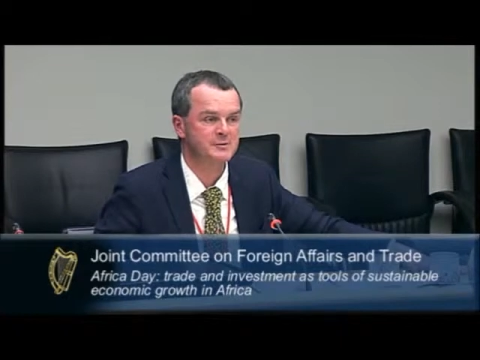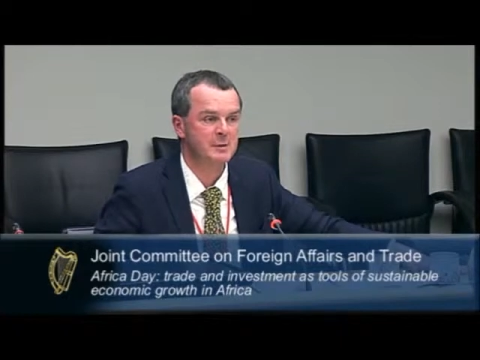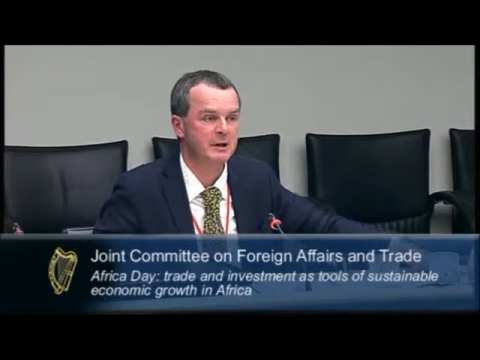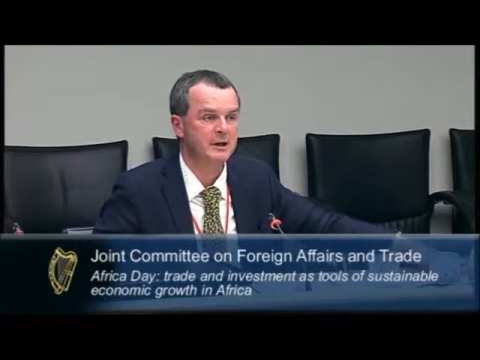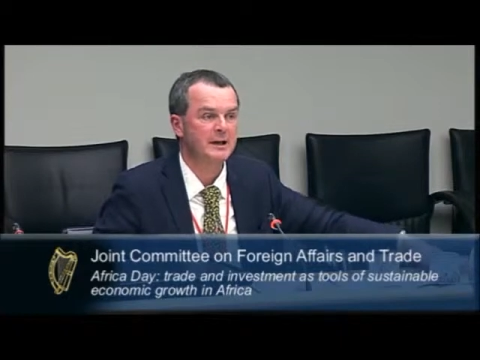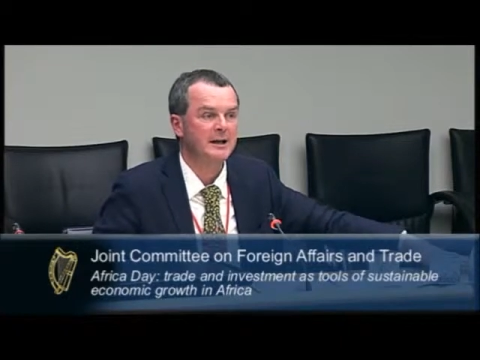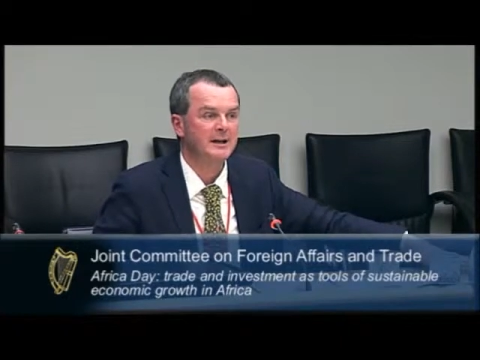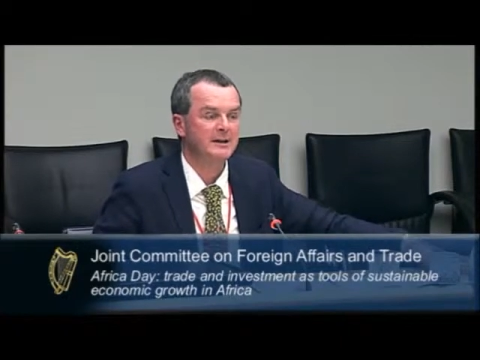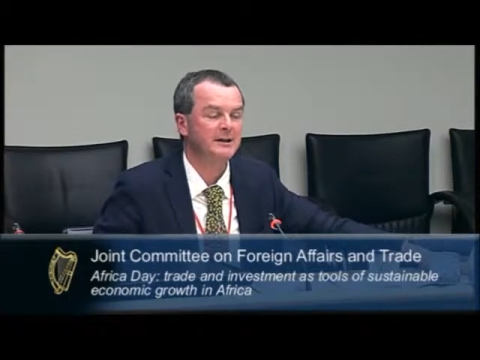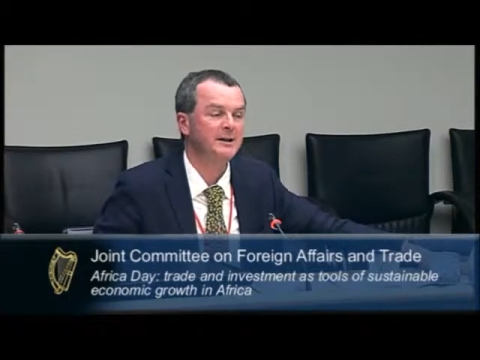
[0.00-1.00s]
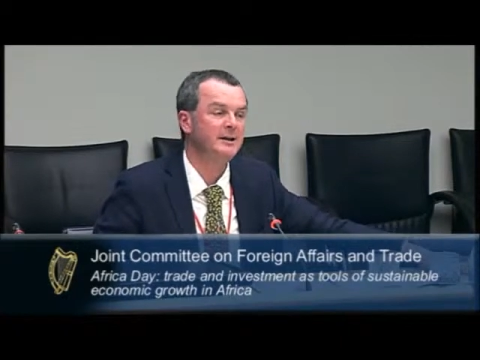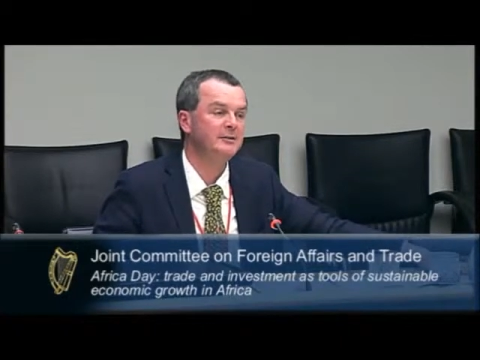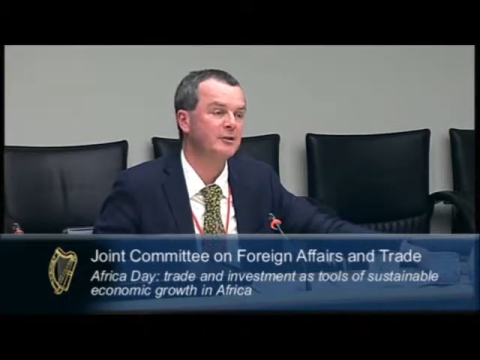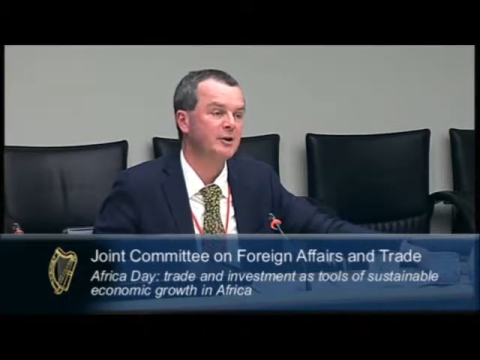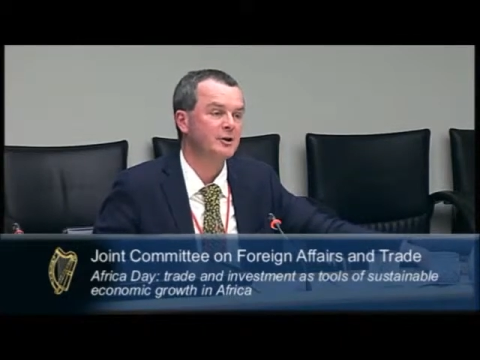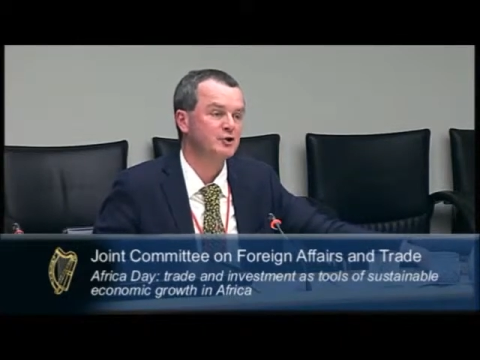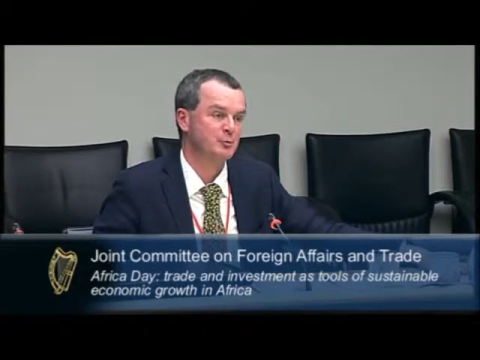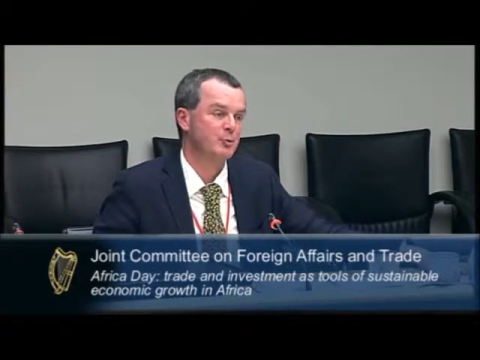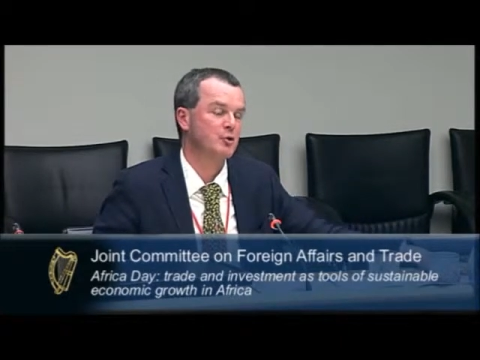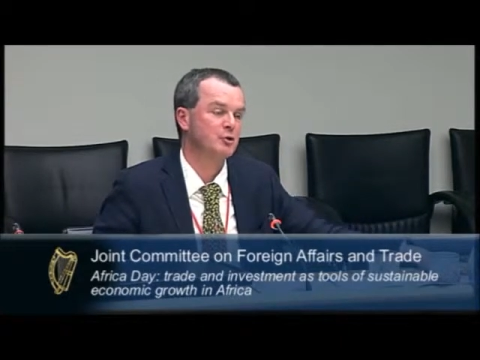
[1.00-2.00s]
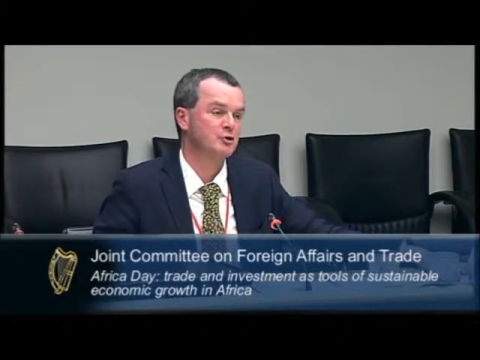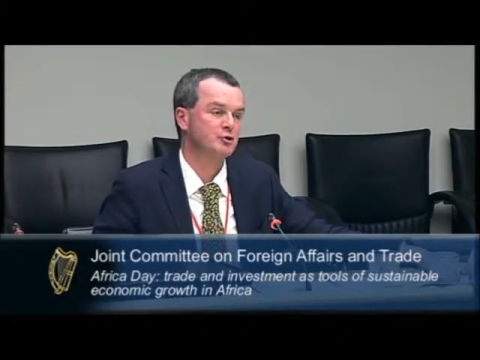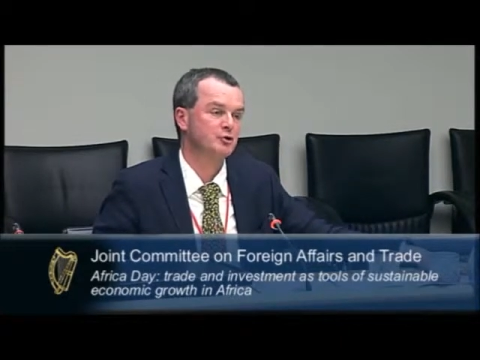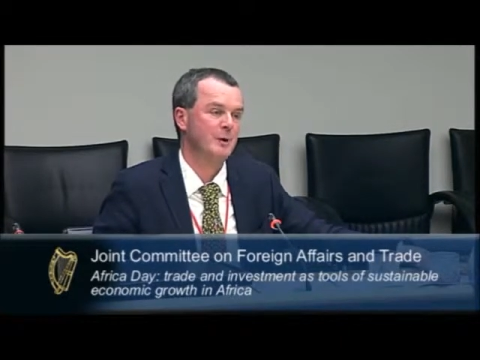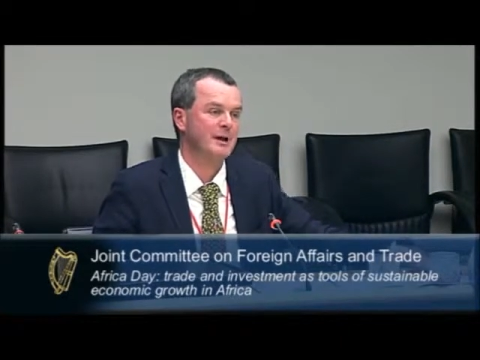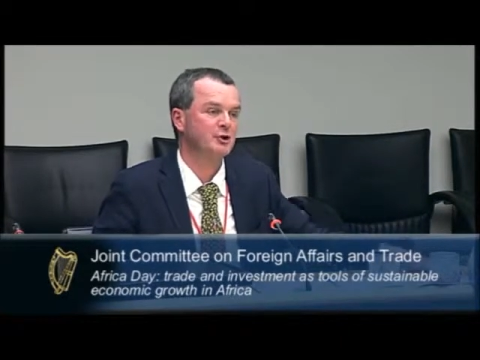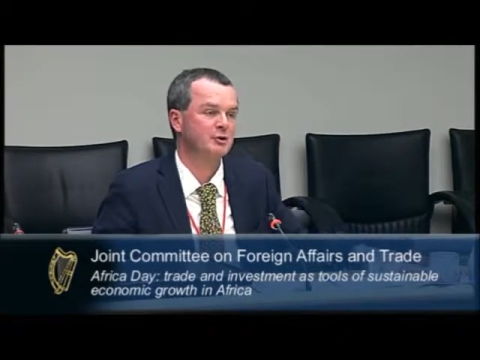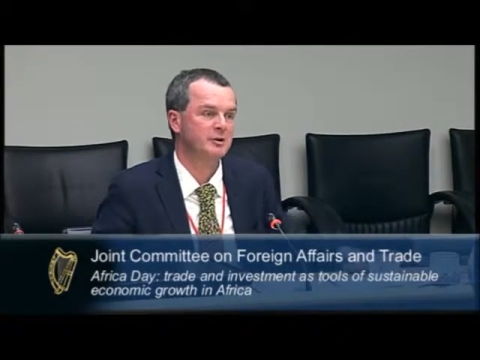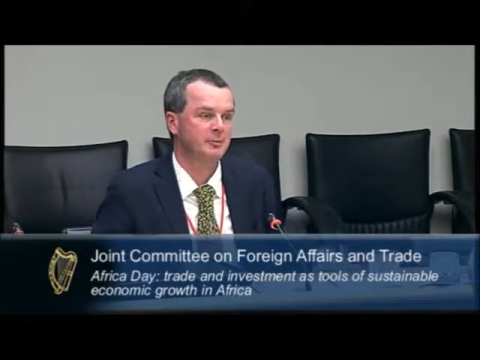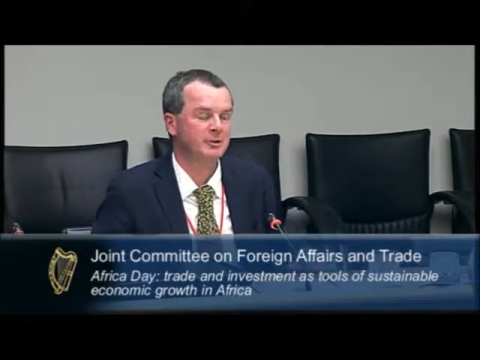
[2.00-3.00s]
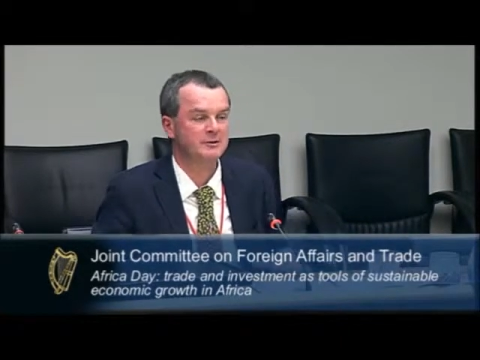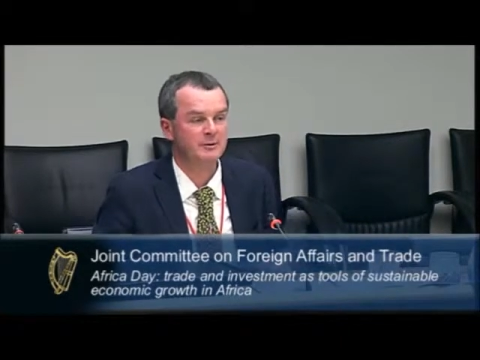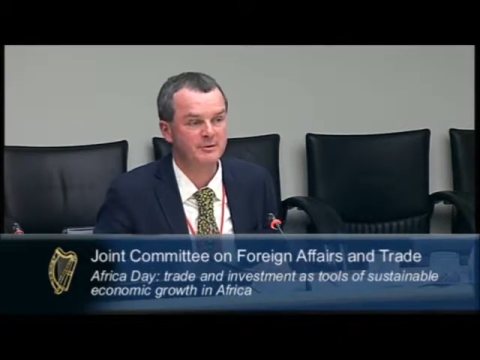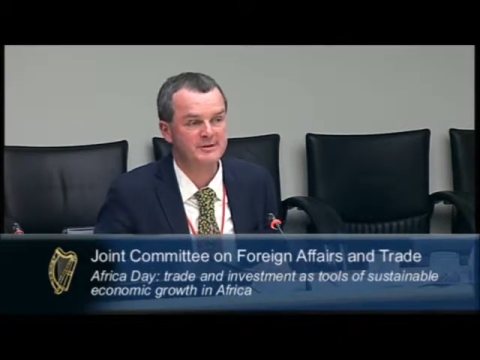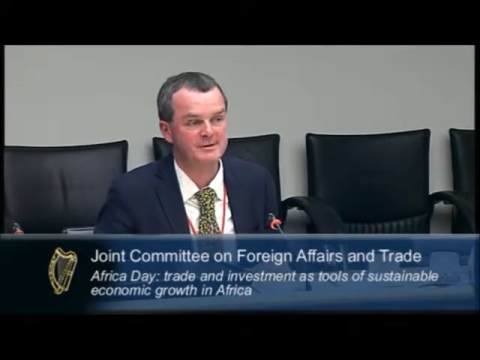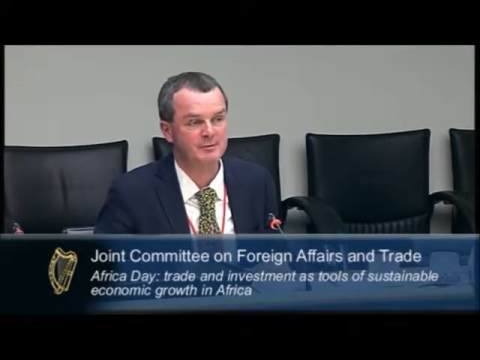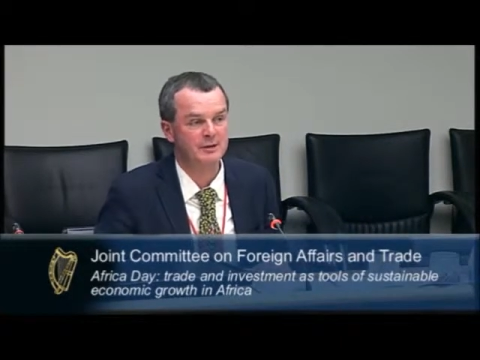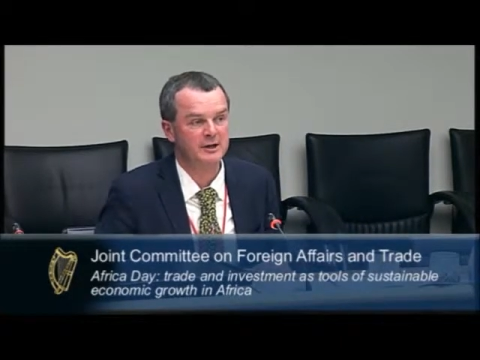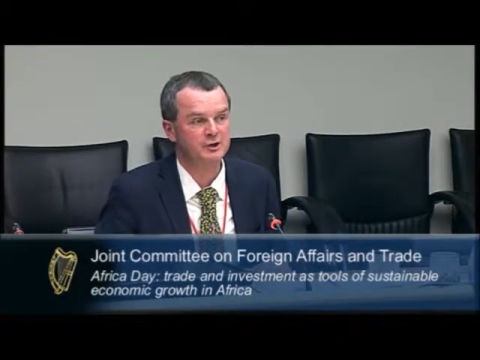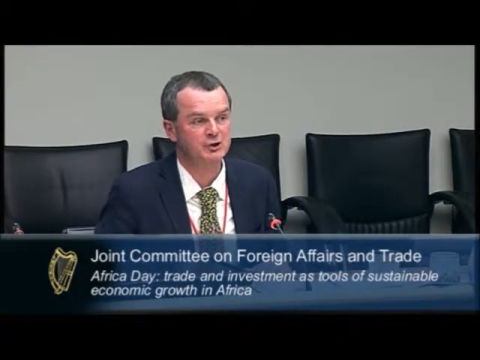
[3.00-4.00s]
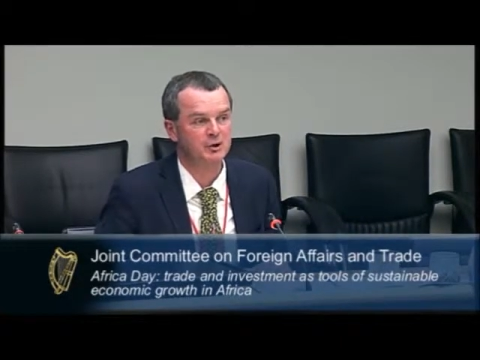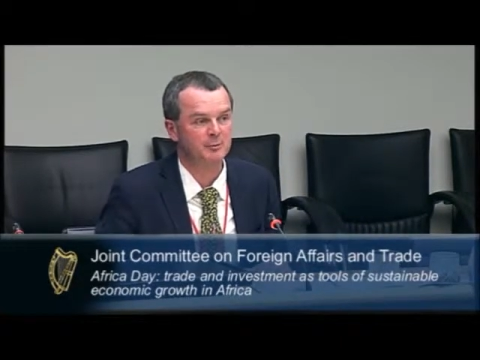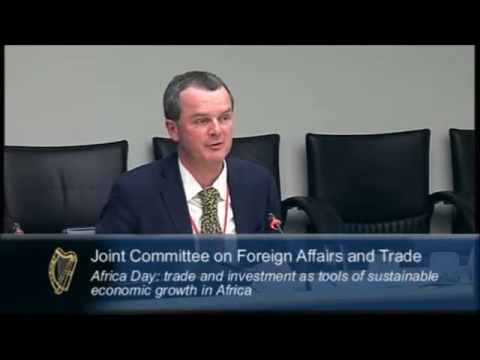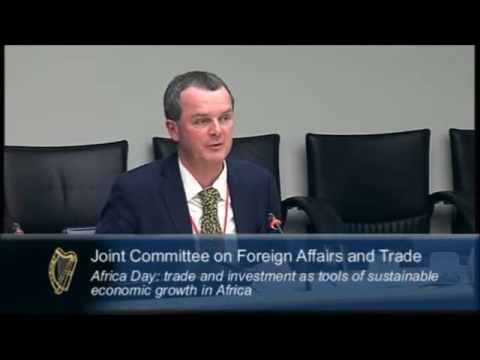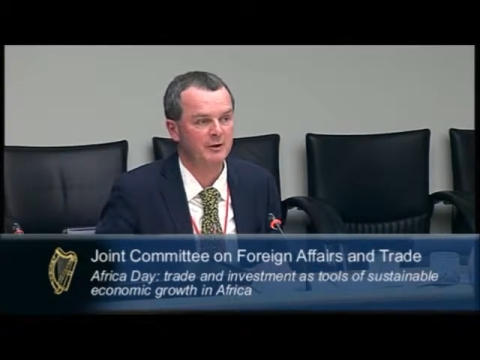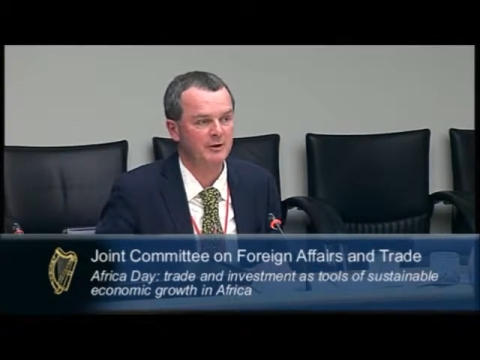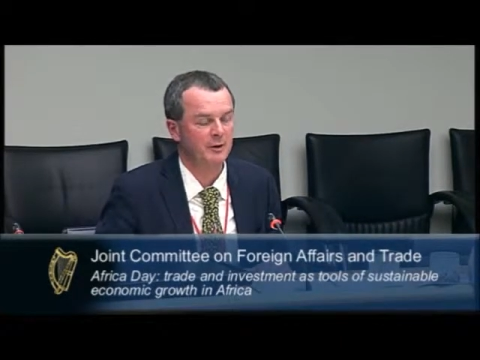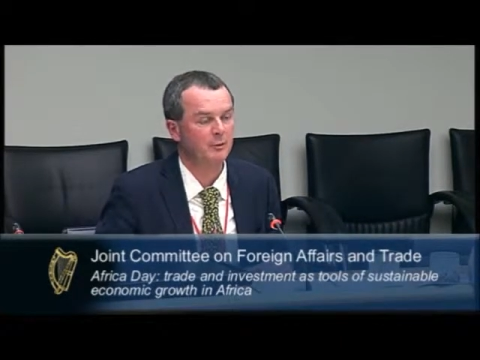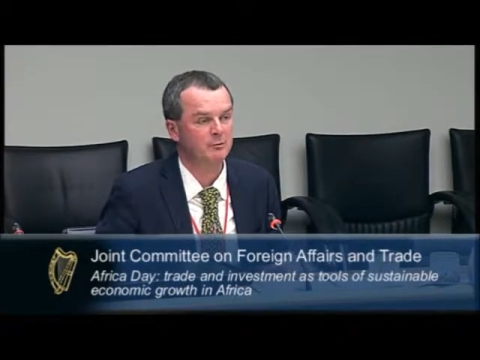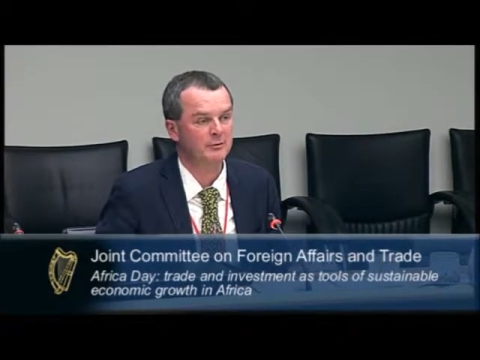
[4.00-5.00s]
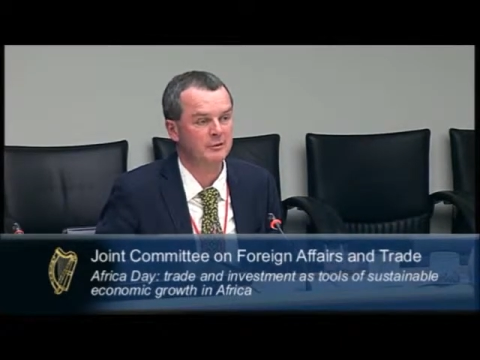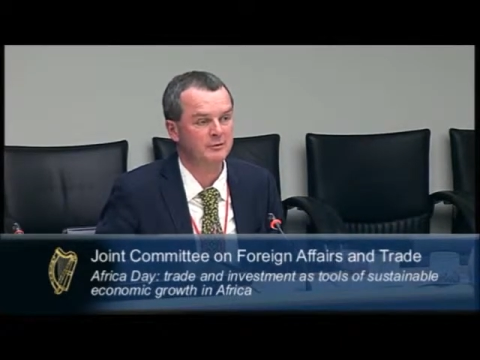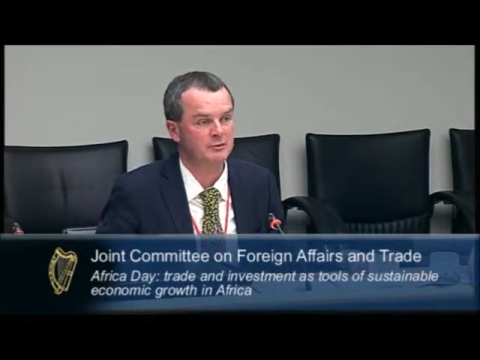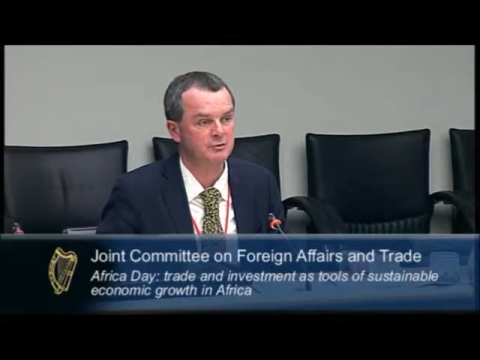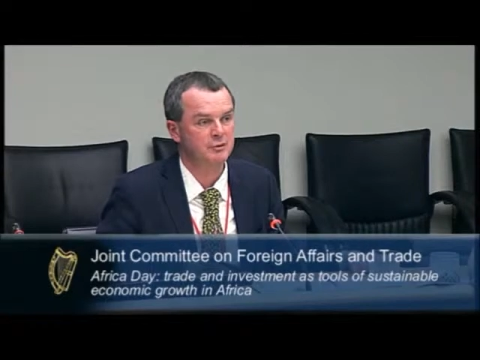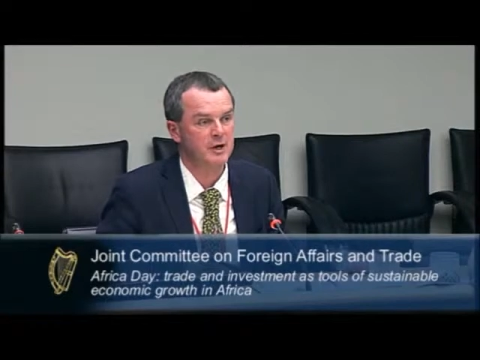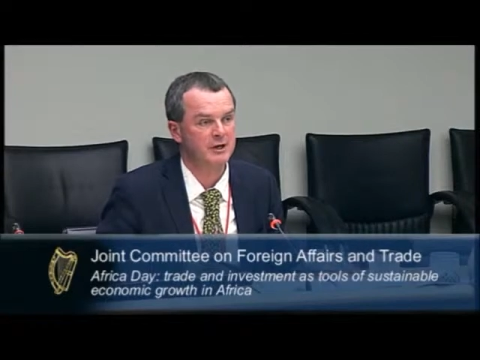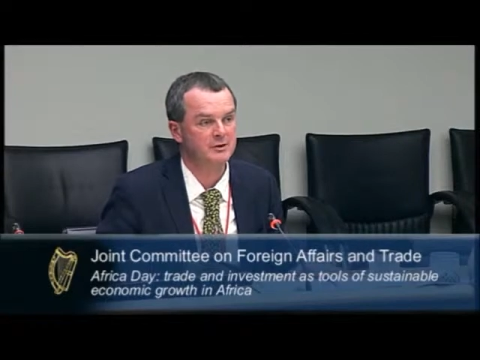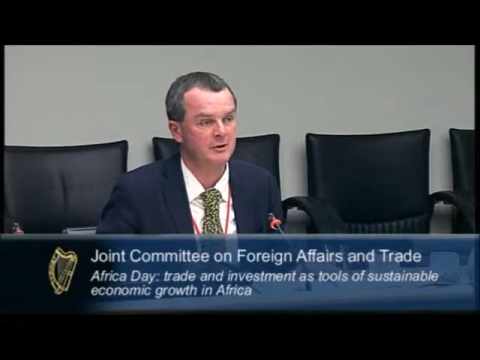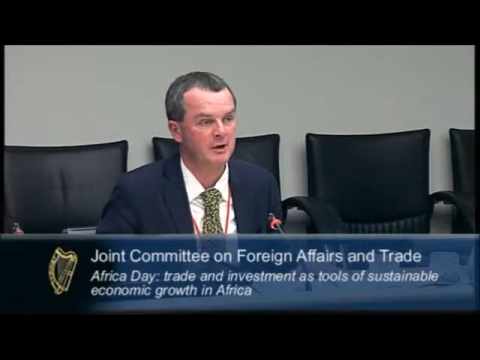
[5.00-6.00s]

well, need support to actually build the business relationships that will result in trade.